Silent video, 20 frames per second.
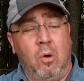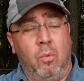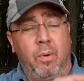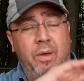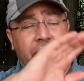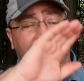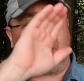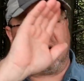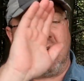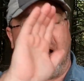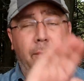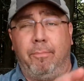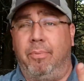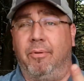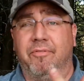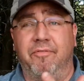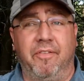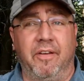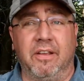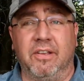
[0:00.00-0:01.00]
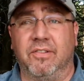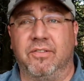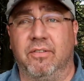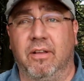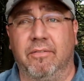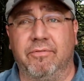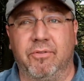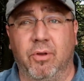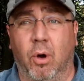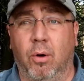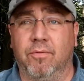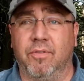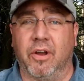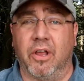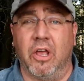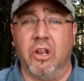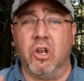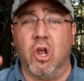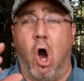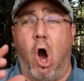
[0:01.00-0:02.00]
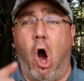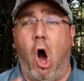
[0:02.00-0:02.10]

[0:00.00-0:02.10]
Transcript: with a couple fingers left over in